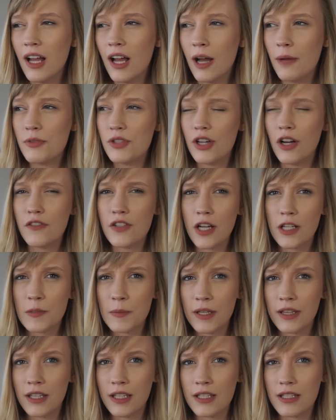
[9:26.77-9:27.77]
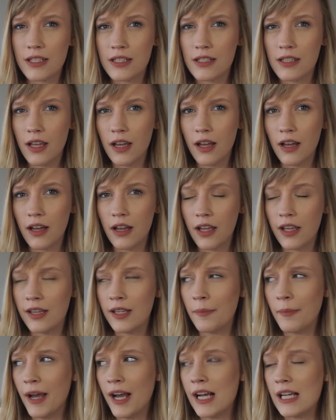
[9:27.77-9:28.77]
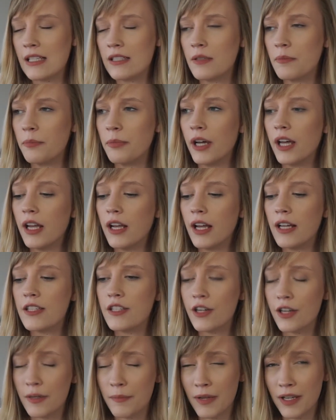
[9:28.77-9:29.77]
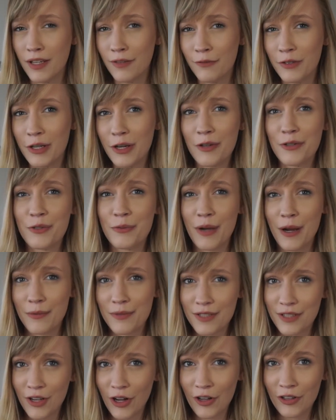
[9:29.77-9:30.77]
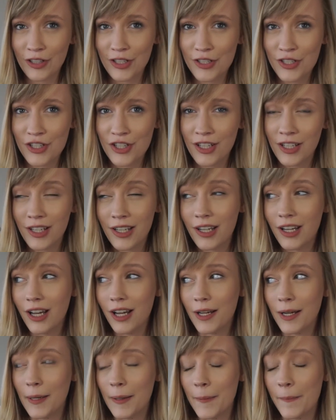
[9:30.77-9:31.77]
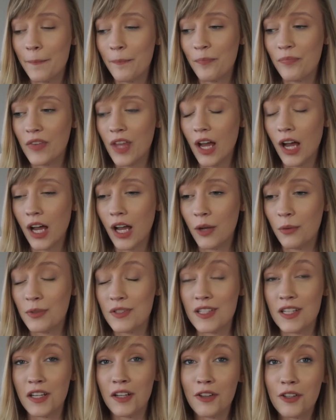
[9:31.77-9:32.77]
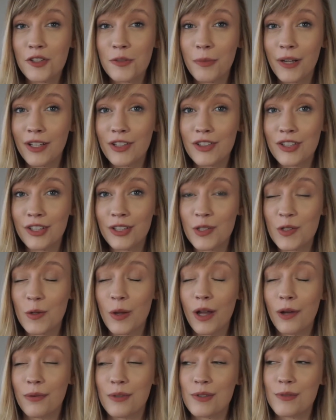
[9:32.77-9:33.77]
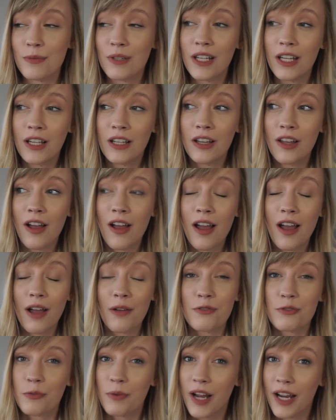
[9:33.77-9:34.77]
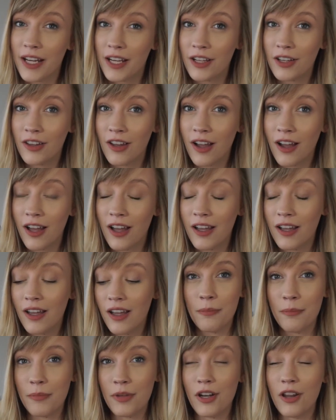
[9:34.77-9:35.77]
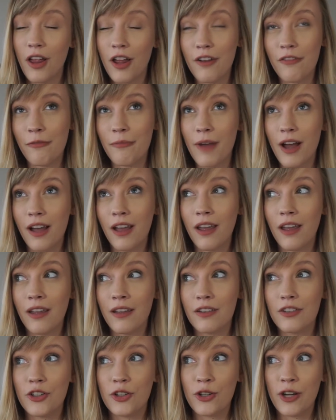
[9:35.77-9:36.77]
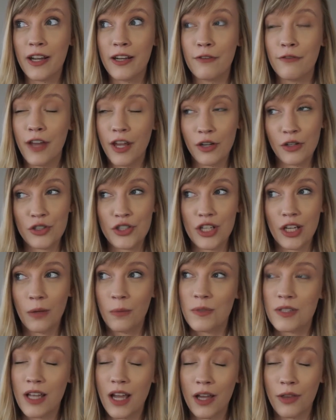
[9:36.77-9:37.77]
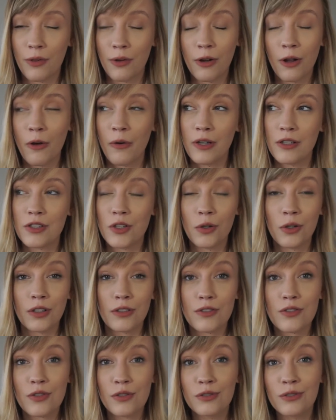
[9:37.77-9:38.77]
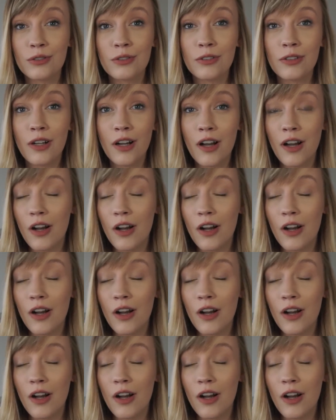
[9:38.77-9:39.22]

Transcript: I'm sure I've talked about this uh, in the past, but I started making videos when I was in college. Um, I was an English major, so I was reading a lot, I was writing a lot, but a lot of my creative energy was either going towards school